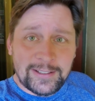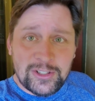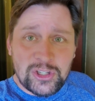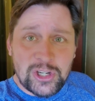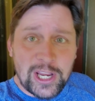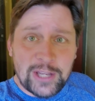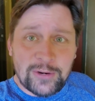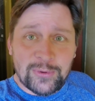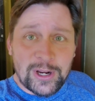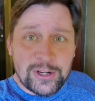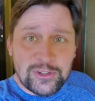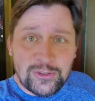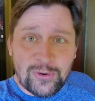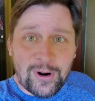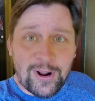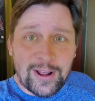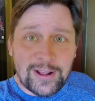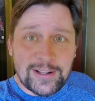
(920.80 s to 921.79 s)
chain
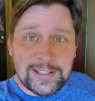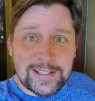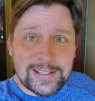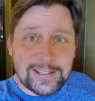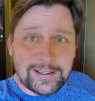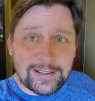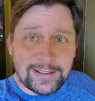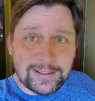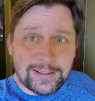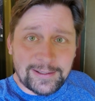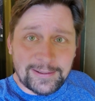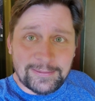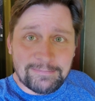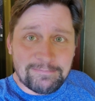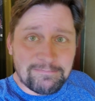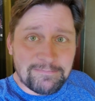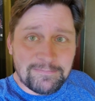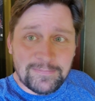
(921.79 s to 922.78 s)
restaurants,
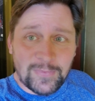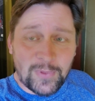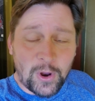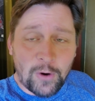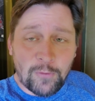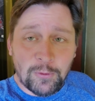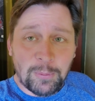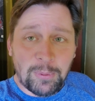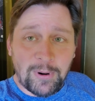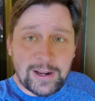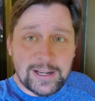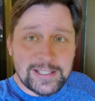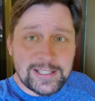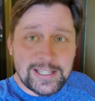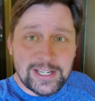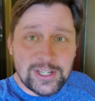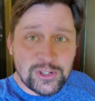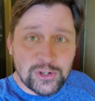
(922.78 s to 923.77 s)

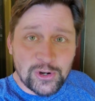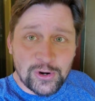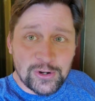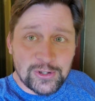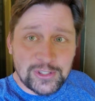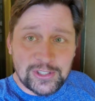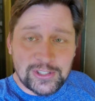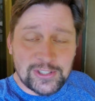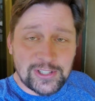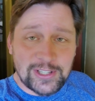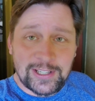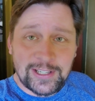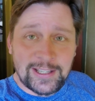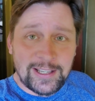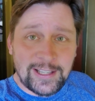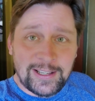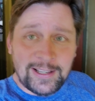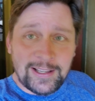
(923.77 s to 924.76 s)
overpriced t-shirts,
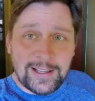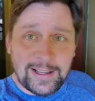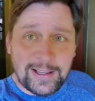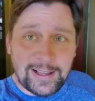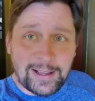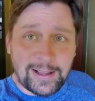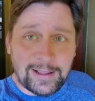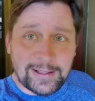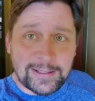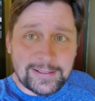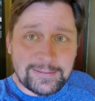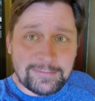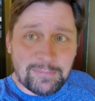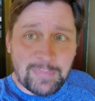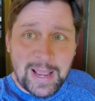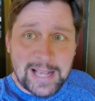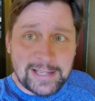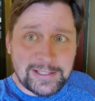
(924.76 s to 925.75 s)

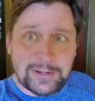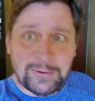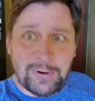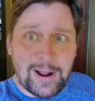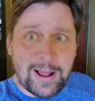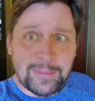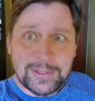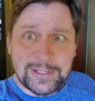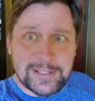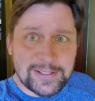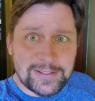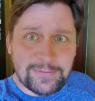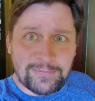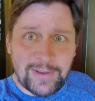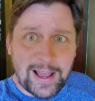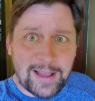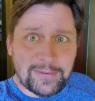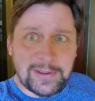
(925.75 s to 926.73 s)
Baskin Robbins,
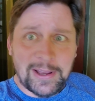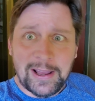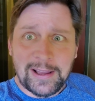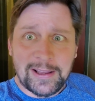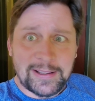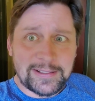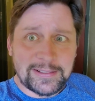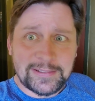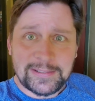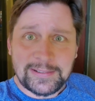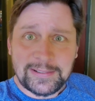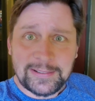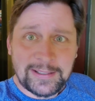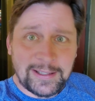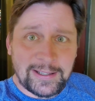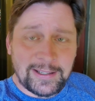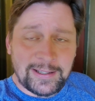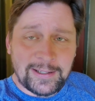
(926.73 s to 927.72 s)
Five Guys,
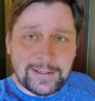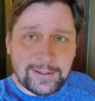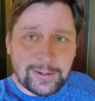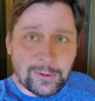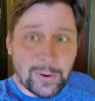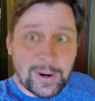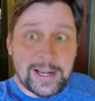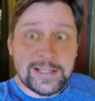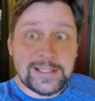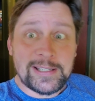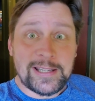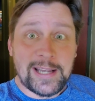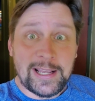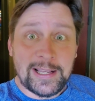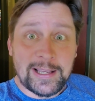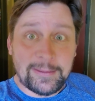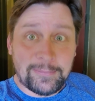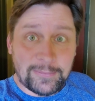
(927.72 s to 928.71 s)
great
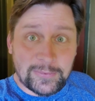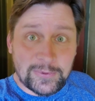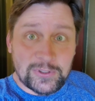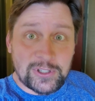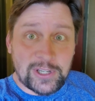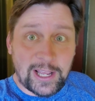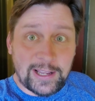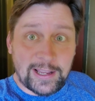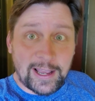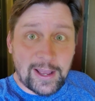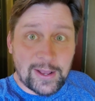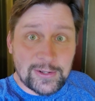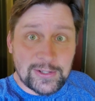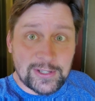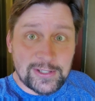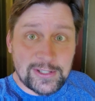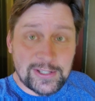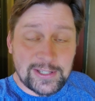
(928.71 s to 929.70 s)

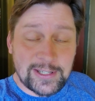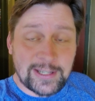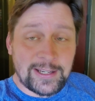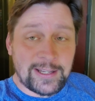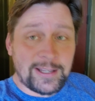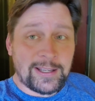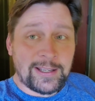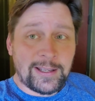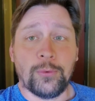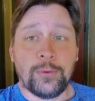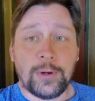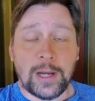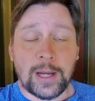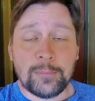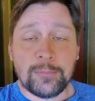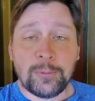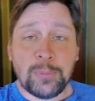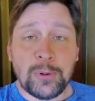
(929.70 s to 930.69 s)
steakhouses.
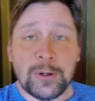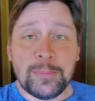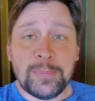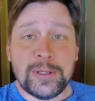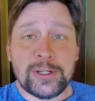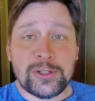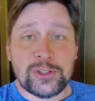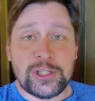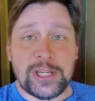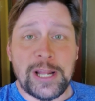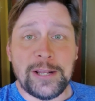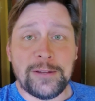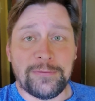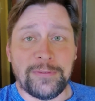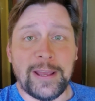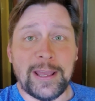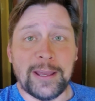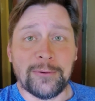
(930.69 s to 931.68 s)
I'm a pretty big
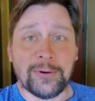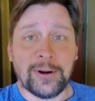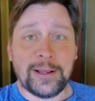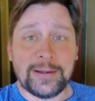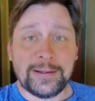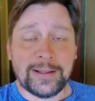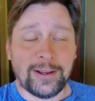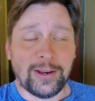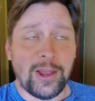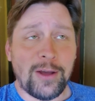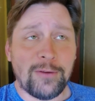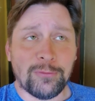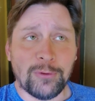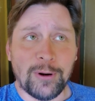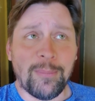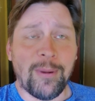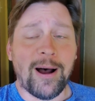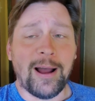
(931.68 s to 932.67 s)
steak fan, right? I
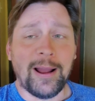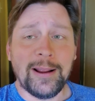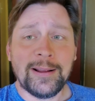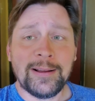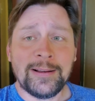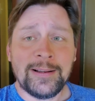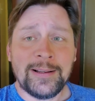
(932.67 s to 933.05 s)
love ribeye.